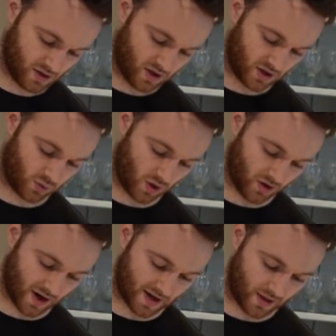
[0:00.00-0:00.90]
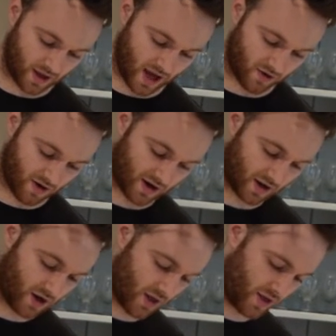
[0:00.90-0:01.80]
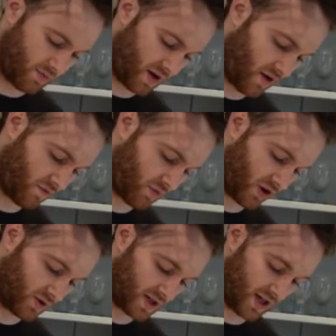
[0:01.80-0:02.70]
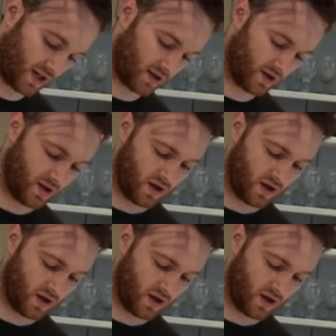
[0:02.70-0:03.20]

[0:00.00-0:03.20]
So what you're adding there, you're adding another bit of protein,